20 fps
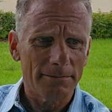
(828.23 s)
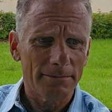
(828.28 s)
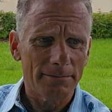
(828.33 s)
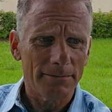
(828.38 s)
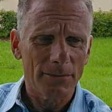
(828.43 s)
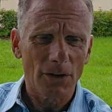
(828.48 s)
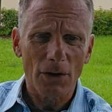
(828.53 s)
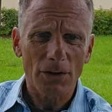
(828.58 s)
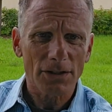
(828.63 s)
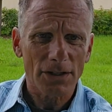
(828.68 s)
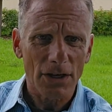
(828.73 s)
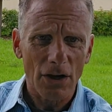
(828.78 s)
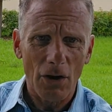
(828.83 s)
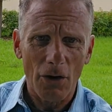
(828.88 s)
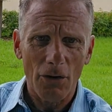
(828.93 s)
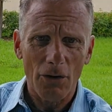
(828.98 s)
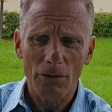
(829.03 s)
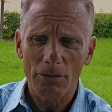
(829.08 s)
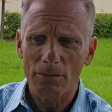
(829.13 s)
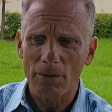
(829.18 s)
nursing
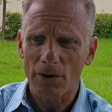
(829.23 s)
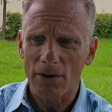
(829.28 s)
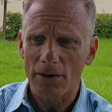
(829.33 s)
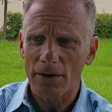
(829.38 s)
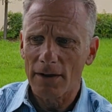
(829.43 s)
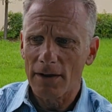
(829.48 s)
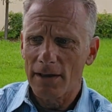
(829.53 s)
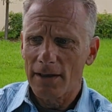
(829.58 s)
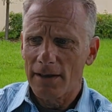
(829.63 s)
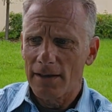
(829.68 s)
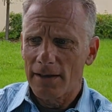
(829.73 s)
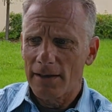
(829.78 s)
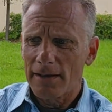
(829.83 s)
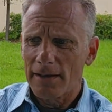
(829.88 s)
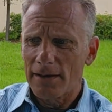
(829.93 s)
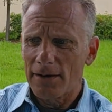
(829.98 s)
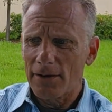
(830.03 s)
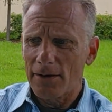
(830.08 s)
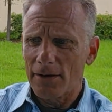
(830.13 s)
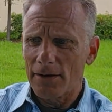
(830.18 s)
home or
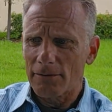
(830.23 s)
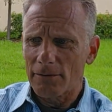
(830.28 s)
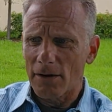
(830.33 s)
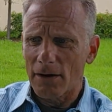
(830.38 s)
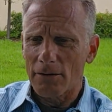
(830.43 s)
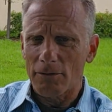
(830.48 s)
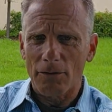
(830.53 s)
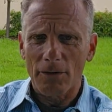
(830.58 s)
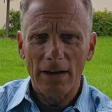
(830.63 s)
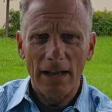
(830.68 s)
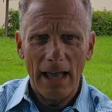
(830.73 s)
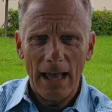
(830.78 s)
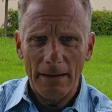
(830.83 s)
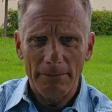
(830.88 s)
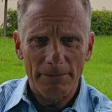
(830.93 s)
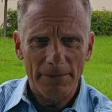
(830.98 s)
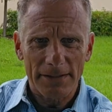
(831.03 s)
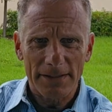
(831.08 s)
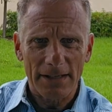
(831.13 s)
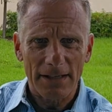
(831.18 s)
a
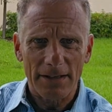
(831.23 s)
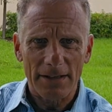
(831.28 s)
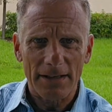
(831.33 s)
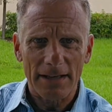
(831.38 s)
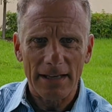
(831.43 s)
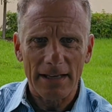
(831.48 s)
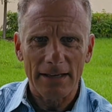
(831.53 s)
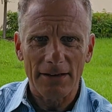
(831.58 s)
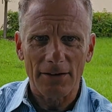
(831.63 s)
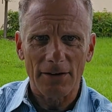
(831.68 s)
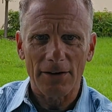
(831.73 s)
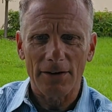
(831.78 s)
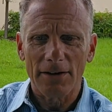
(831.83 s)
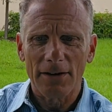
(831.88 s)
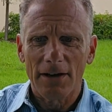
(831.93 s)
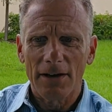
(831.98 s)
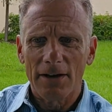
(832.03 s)
rehab facility, or